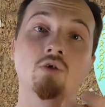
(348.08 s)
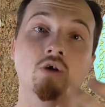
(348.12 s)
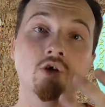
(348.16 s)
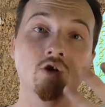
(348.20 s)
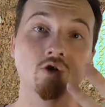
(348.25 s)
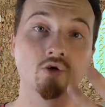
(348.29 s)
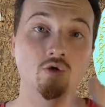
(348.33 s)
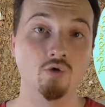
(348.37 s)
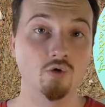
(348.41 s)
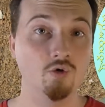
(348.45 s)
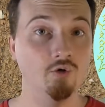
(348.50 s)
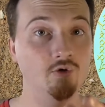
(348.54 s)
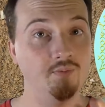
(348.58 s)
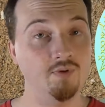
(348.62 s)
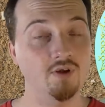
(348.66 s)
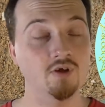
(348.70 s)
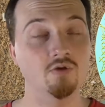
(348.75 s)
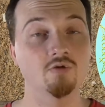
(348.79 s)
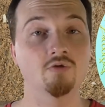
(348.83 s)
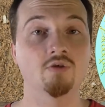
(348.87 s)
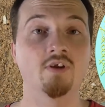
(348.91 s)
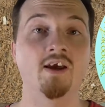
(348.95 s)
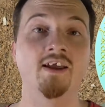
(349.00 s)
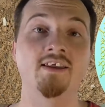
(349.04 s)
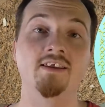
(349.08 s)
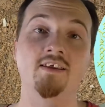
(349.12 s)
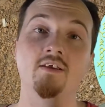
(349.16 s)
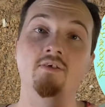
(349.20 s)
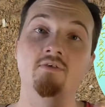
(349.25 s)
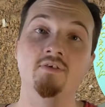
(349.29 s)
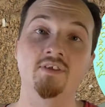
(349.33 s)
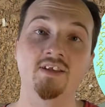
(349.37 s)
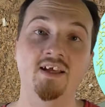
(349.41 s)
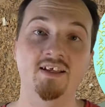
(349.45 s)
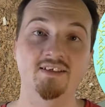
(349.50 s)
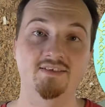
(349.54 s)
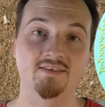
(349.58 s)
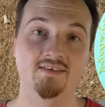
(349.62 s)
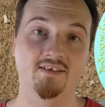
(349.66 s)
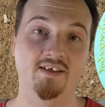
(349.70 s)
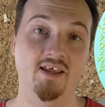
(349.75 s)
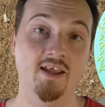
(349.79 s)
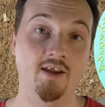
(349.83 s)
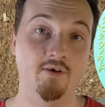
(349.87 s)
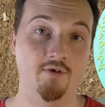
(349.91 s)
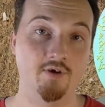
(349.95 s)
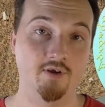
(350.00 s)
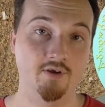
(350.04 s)
could be a good idea in that
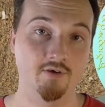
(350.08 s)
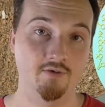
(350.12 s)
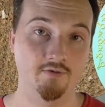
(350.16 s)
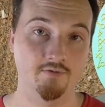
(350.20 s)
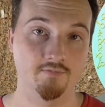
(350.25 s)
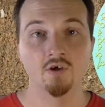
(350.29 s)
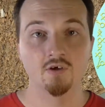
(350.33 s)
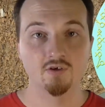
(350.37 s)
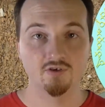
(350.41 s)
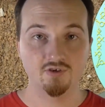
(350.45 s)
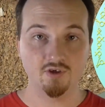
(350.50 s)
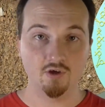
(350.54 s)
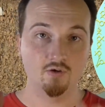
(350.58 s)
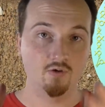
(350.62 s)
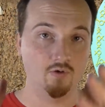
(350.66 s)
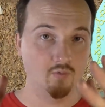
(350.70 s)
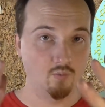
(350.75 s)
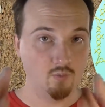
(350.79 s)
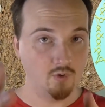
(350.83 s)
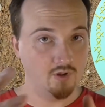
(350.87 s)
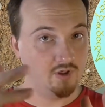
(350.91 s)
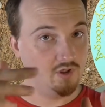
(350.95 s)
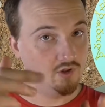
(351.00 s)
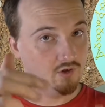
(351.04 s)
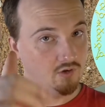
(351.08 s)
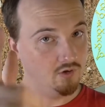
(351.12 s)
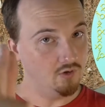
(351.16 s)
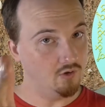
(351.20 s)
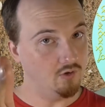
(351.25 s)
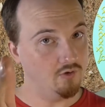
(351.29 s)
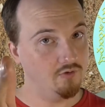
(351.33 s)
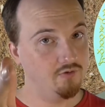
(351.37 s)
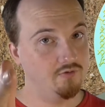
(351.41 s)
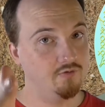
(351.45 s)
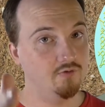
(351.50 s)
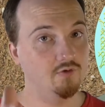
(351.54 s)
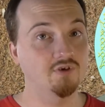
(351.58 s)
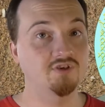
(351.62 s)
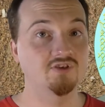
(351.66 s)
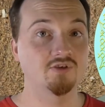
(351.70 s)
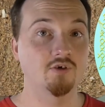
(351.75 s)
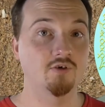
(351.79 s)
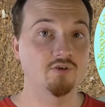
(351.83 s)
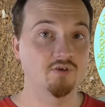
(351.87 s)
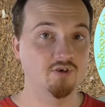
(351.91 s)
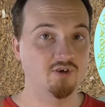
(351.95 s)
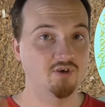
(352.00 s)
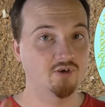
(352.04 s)
scenario. So, what are your thoughts
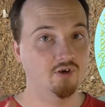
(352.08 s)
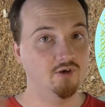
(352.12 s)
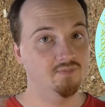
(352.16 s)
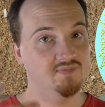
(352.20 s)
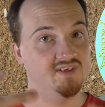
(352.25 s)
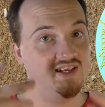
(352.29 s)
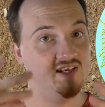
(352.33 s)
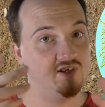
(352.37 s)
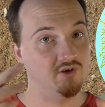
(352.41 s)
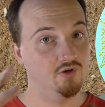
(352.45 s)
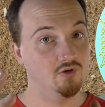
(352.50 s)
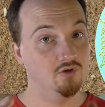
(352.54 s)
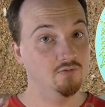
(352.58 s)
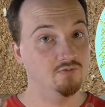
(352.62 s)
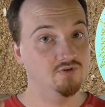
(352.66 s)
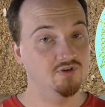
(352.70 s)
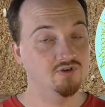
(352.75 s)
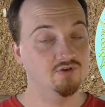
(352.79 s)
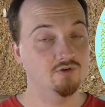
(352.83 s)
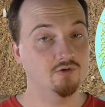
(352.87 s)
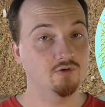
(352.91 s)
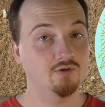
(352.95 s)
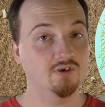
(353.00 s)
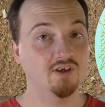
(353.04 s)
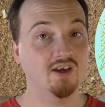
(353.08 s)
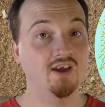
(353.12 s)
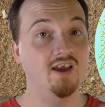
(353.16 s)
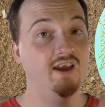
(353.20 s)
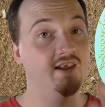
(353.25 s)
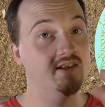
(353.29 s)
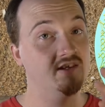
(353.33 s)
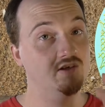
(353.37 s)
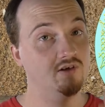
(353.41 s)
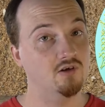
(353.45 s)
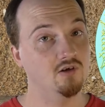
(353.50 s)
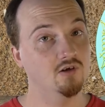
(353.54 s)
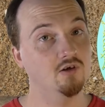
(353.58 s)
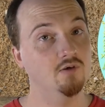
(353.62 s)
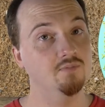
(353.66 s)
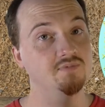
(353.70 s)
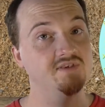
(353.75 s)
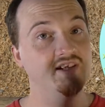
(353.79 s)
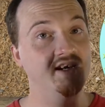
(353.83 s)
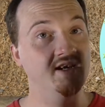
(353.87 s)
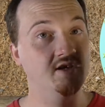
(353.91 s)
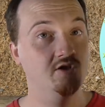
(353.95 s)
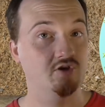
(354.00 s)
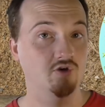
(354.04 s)
on the canoptek Tomb Stalker and the
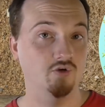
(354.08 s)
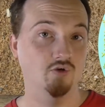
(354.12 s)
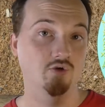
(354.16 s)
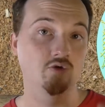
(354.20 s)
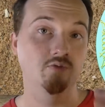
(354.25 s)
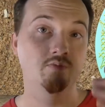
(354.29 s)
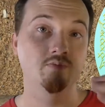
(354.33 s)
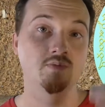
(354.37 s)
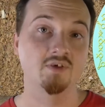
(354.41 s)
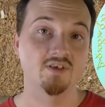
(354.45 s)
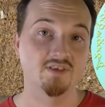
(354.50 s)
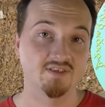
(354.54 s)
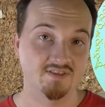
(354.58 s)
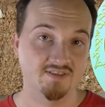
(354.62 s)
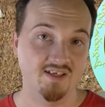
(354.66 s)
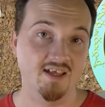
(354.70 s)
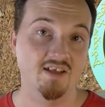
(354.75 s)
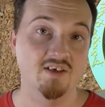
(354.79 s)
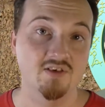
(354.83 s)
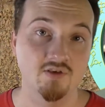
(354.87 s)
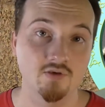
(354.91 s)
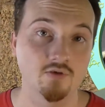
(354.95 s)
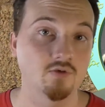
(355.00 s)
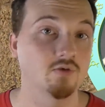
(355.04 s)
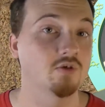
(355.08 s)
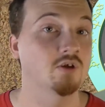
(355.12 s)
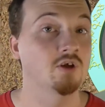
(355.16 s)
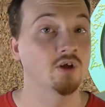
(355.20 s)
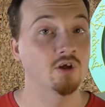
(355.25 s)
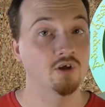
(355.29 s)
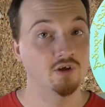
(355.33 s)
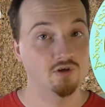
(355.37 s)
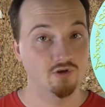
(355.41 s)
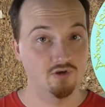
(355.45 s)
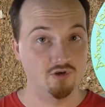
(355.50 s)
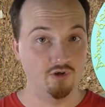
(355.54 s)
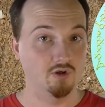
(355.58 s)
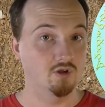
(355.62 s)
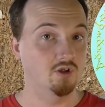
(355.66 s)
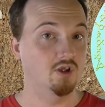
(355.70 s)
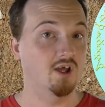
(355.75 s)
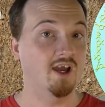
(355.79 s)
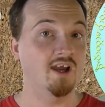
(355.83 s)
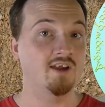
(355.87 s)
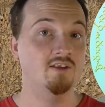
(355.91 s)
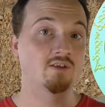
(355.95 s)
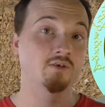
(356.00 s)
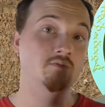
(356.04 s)
canoptek Tomb Sentinel? Do you
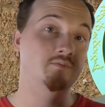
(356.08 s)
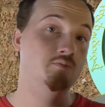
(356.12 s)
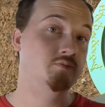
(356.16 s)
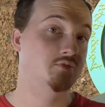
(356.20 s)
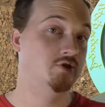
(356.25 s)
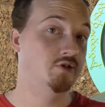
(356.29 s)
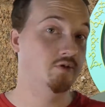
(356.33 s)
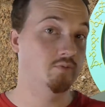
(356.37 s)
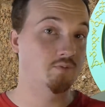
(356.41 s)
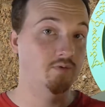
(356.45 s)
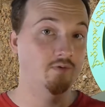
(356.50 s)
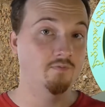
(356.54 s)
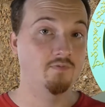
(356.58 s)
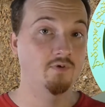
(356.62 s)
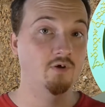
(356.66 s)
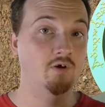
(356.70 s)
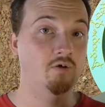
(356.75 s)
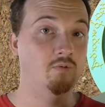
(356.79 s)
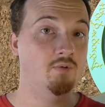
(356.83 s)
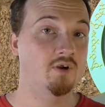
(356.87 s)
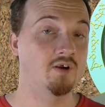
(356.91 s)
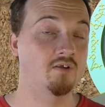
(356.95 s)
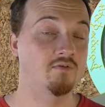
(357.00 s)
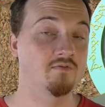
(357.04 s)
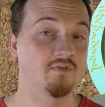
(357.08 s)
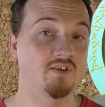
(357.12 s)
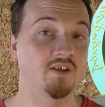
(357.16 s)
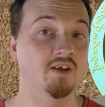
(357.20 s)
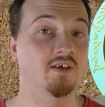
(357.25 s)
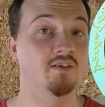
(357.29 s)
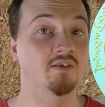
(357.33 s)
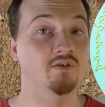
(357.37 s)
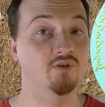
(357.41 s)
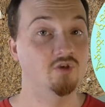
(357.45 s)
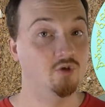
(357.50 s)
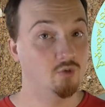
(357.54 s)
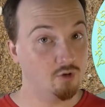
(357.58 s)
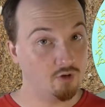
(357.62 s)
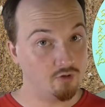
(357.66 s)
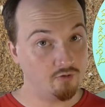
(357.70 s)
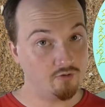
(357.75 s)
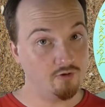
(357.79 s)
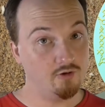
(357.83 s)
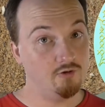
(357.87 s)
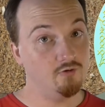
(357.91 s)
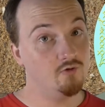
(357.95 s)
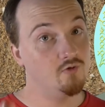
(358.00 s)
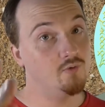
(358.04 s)
like them? Do you prefer one over the other? Do you
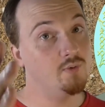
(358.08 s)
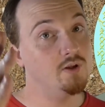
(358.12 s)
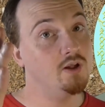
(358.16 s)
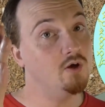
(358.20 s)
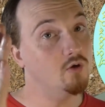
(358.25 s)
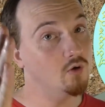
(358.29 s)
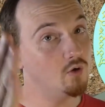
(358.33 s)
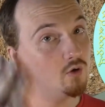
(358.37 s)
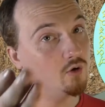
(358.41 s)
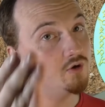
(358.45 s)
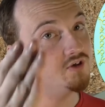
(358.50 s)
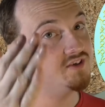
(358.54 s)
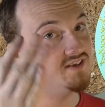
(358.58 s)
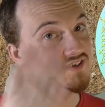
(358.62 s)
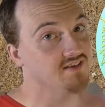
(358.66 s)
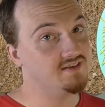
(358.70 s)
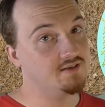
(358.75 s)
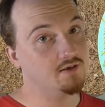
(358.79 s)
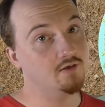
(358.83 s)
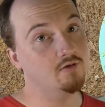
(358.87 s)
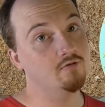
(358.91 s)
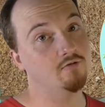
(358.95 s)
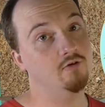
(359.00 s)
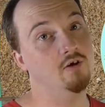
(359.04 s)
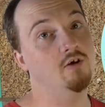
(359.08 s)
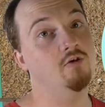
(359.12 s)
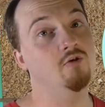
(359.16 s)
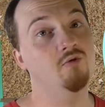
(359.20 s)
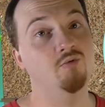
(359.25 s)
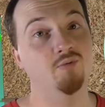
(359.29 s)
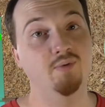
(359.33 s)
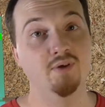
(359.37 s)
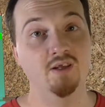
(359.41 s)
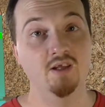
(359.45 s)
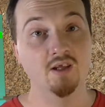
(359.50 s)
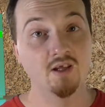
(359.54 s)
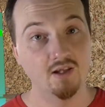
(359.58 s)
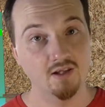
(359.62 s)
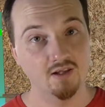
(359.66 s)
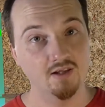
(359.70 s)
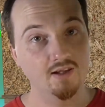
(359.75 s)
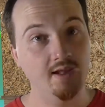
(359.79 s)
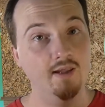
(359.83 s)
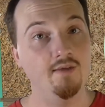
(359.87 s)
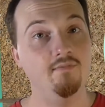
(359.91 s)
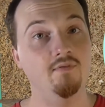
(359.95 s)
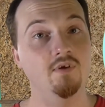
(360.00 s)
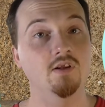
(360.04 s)
agree with me or disagree with me?
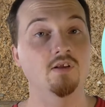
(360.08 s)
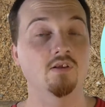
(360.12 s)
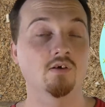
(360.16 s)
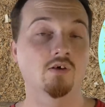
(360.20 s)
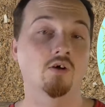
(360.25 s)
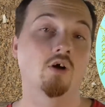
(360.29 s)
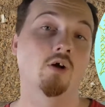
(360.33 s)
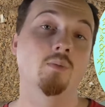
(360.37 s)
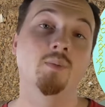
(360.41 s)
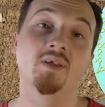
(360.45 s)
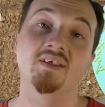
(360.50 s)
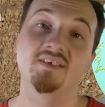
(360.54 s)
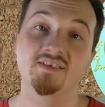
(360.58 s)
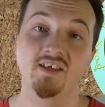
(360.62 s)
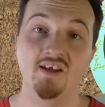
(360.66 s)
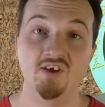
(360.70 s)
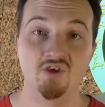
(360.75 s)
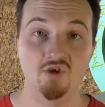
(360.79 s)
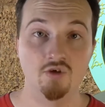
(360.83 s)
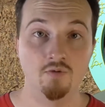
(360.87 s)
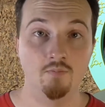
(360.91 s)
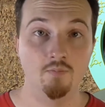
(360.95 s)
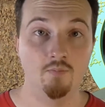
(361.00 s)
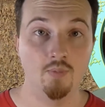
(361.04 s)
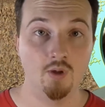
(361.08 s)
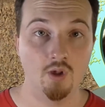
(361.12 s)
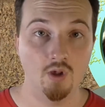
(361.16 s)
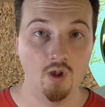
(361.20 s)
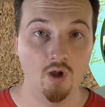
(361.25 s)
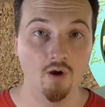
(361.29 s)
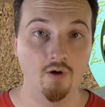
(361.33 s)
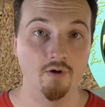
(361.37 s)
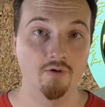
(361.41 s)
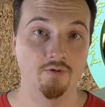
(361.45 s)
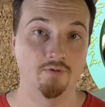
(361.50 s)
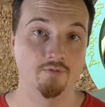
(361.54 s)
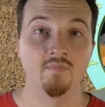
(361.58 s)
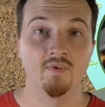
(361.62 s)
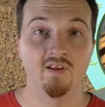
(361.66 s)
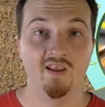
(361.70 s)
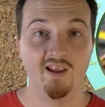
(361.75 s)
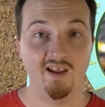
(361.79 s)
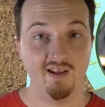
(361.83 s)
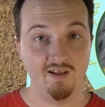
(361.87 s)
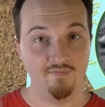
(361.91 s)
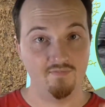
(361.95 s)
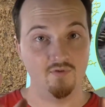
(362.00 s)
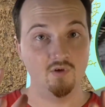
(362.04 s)
Leave it in the comment section below.
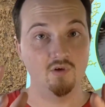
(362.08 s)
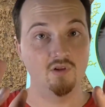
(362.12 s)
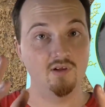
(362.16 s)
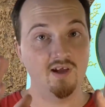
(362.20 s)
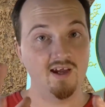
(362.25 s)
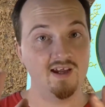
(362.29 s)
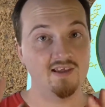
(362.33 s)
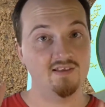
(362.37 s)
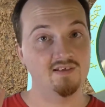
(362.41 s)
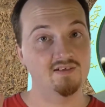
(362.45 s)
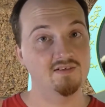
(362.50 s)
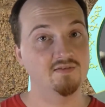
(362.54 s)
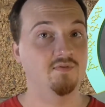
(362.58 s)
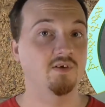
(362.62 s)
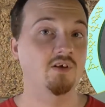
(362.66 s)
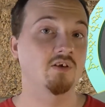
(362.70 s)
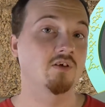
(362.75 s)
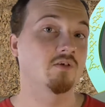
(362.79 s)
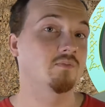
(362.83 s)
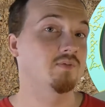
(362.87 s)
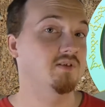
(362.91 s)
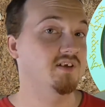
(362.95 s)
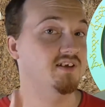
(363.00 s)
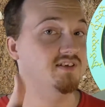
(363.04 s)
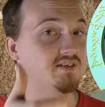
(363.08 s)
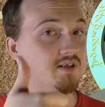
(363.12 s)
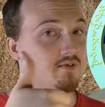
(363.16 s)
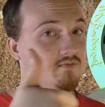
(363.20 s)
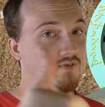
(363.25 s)
And if you like this video, please give it a